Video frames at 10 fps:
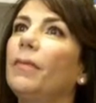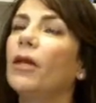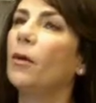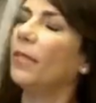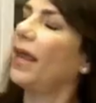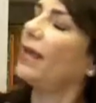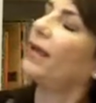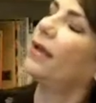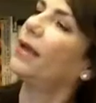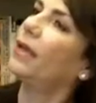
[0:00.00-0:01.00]
uh, become
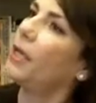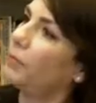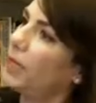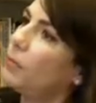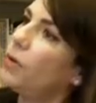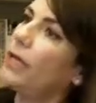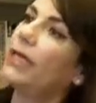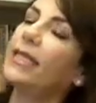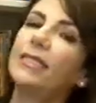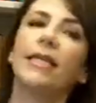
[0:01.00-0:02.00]
like an, a hybrid
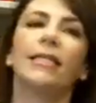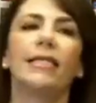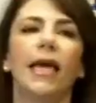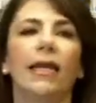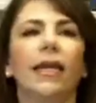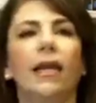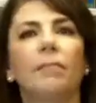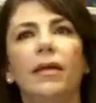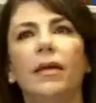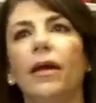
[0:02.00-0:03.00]
book in the sense that
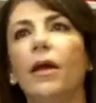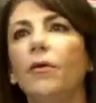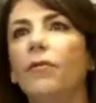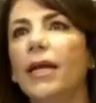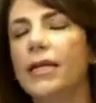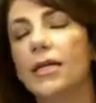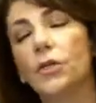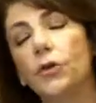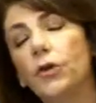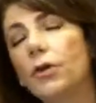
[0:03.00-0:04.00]
it can be
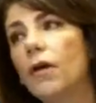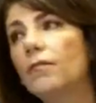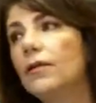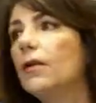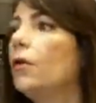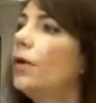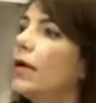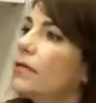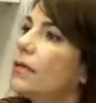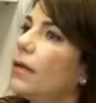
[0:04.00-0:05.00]
read as a short
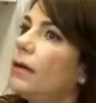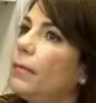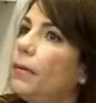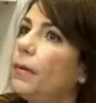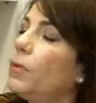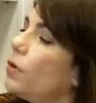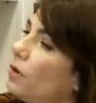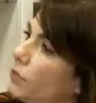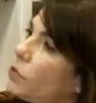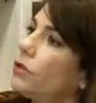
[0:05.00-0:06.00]
novel or as a,
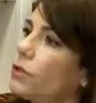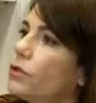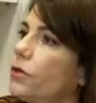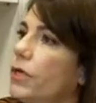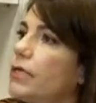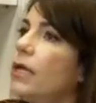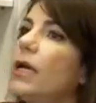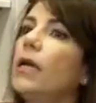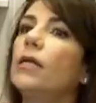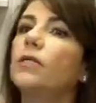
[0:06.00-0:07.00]
a book of short
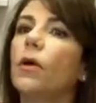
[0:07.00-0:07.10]
stories.